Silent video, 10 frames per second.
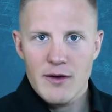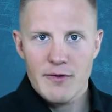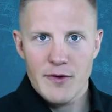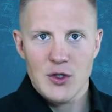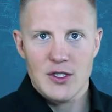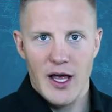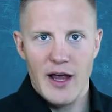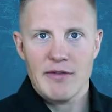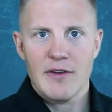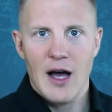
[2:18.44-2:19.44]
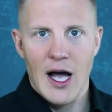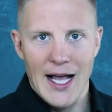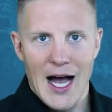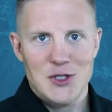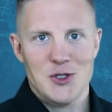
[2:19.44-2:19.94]
feel safe, I
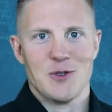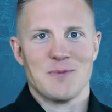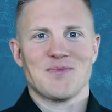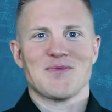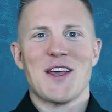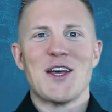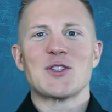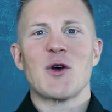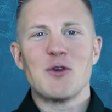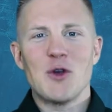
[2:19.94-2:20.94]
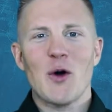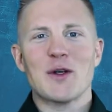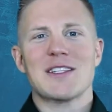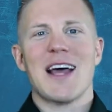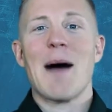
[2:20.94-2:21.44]
got you. So if you
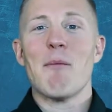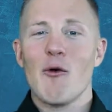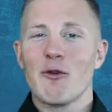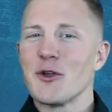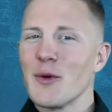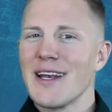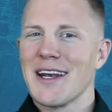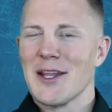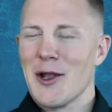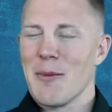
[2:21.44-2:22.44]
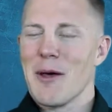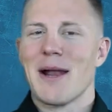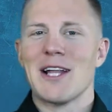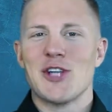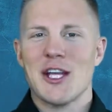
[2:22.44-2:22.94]
noticed, I'm overdoing it a little bit,
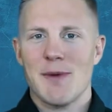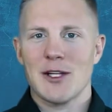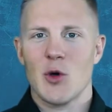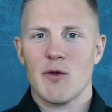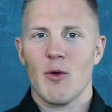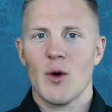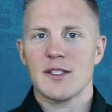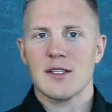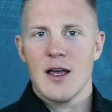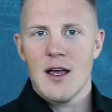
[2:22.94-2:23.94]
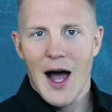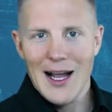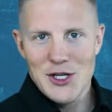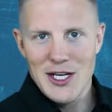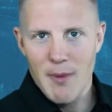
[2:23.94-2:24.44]
but I changed my tone of voice,
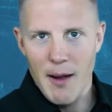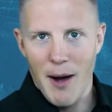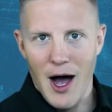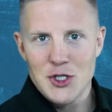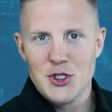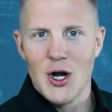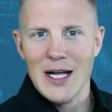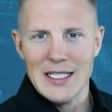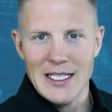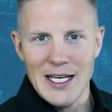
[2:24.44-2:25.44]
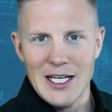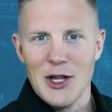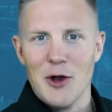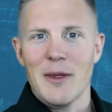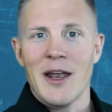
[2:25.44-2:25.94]
I changed my posture, I lean in a
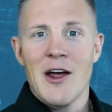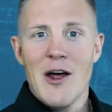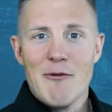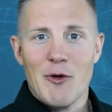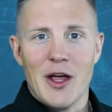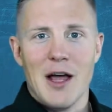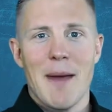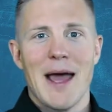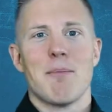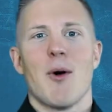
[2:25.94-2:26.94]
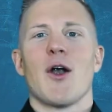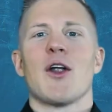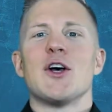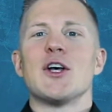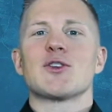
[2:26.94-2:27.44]
little bit for the command
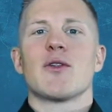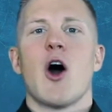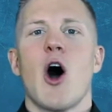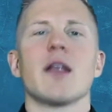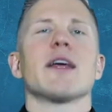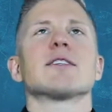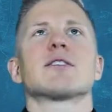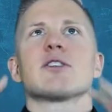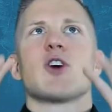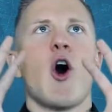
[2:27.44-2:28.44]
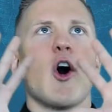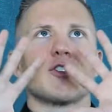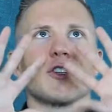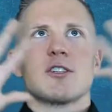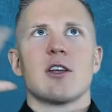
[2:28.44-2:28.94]
part. So the audience that's
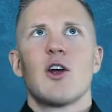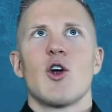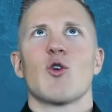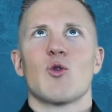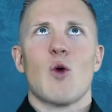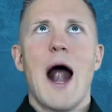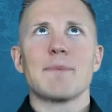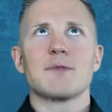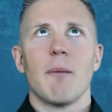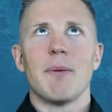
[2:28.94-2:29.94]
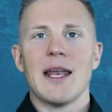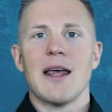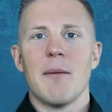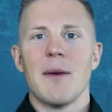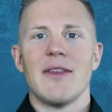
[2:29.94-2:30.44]
all just wrapped up in
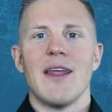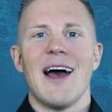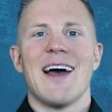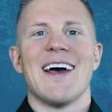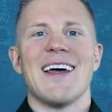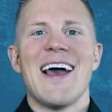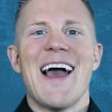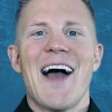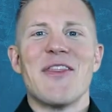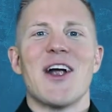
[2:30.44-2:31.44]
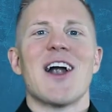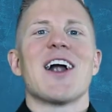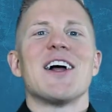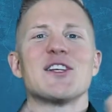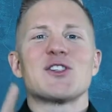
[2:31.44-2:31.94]
him and
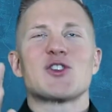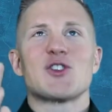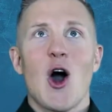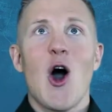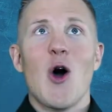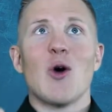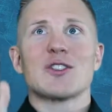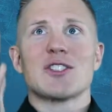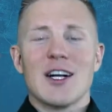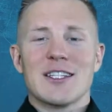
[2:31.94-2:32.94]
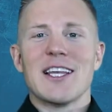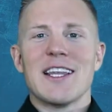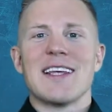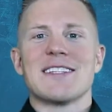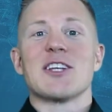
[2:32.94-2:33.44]
they're so sucked
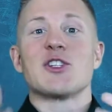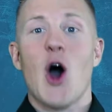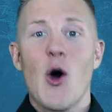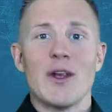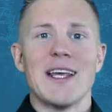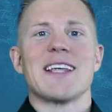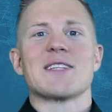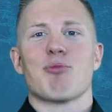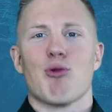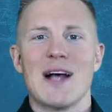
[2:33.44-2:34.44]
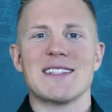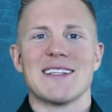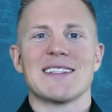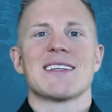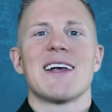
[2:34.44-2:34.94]
into Tony and his
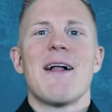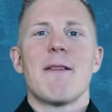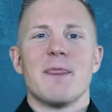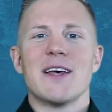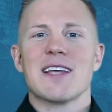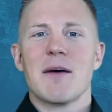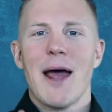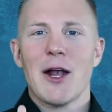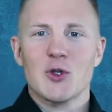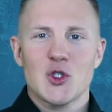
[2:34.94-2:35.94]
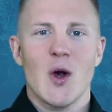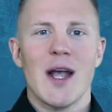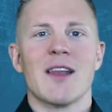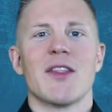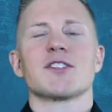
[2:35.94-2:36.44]
presence, this command goes
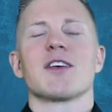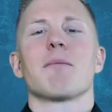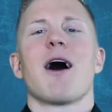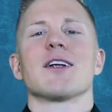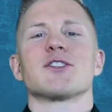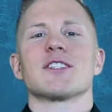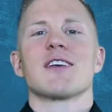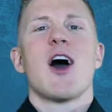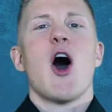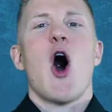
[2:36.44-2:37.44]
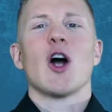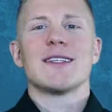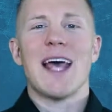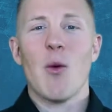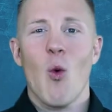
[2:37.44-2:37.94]
straight into their subconscious.
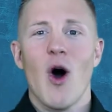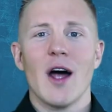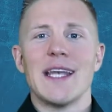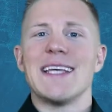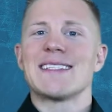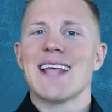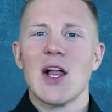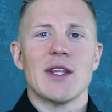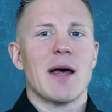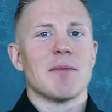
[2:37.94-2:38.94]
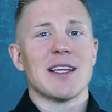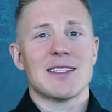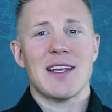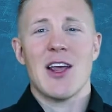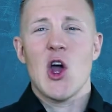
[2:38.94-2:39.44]
On day one, he's telling them,
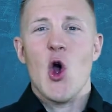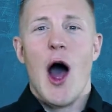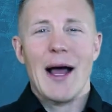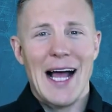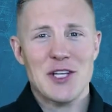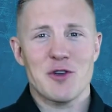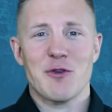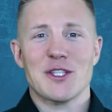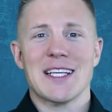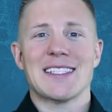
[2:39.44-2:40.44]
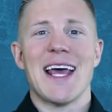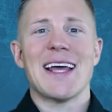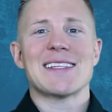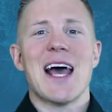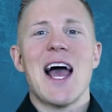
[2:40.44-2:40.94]
listen, I got you for 6
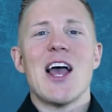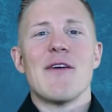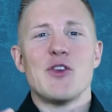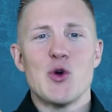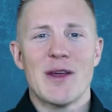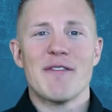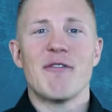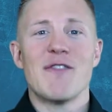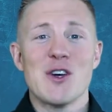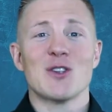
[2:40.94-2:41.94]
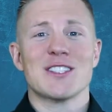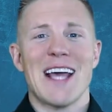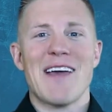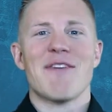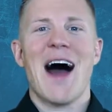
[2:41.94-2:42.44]
days, you can feel
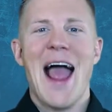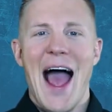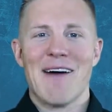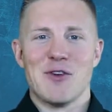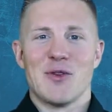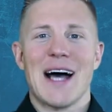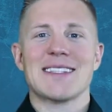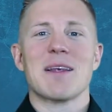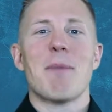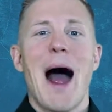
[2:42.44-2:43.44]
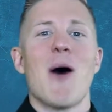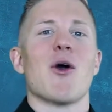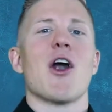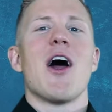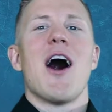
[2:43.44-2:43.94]
safe, I have you. That's the
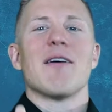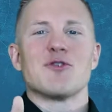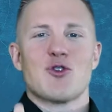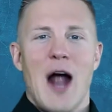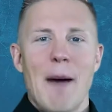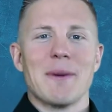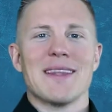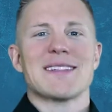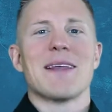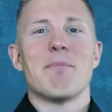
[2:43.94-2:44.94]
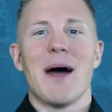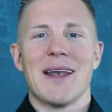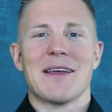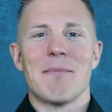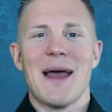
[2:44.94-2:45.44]
power of dropping this
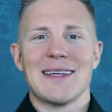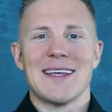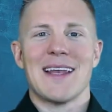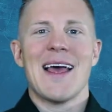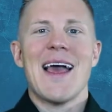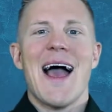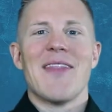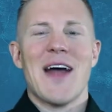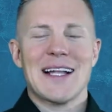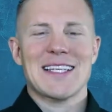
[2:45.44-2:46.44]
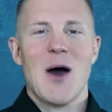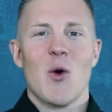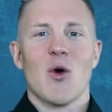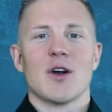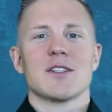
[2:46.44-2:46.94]
embedded command in, and that's
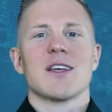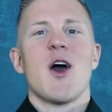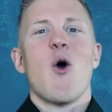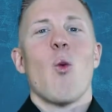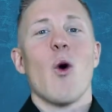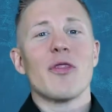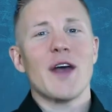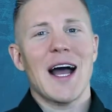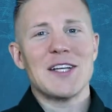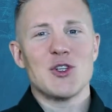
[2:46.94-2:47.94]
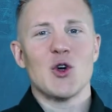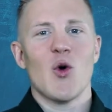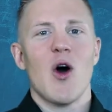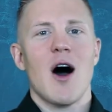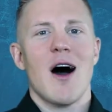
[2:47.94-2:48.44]
how it works. One thing I
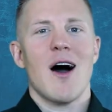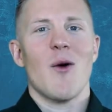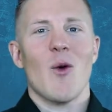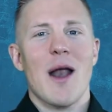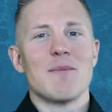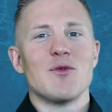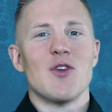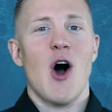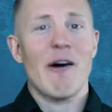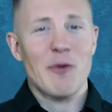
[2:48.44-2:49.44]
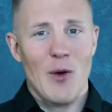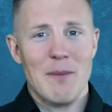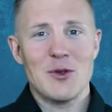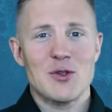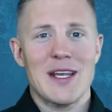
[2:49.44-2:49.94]
do when
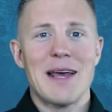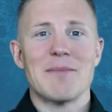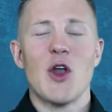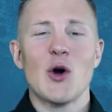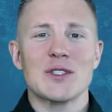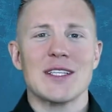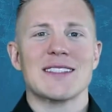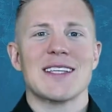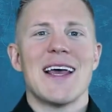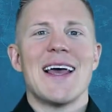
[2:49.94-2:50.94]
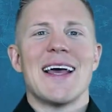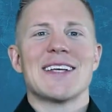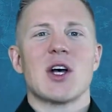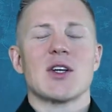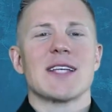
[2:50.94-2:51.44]
I'm using hypnosis
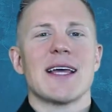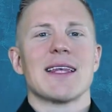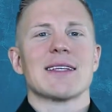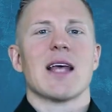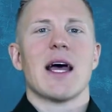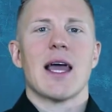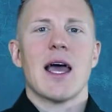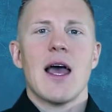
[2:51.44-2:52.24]
is I'll say things like,